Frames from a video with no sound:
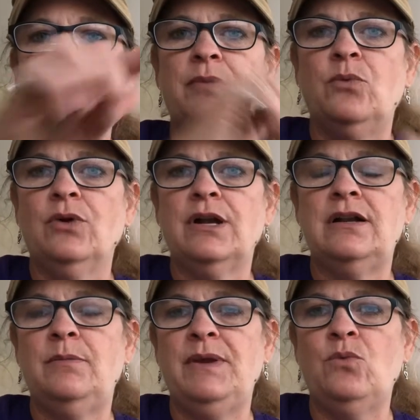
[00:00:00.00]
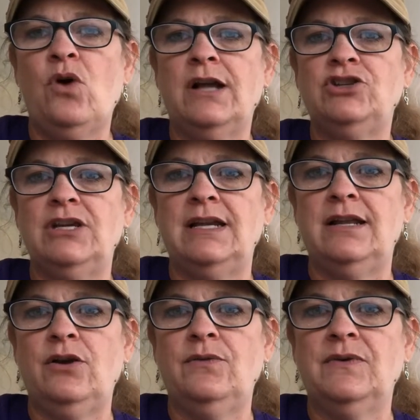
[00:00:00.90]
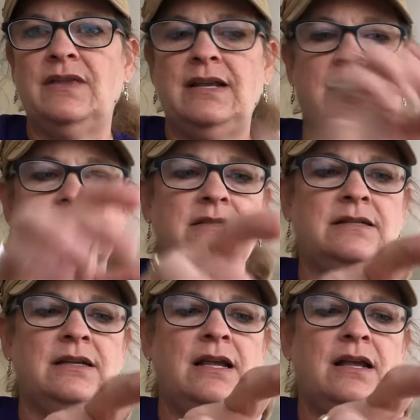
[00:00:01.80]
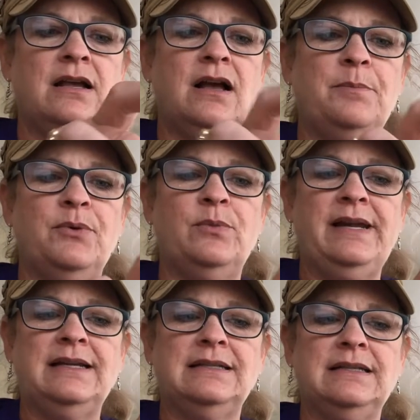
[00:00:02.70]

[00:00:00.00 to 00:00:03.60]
but we're going to be watching it over the next couple weeks to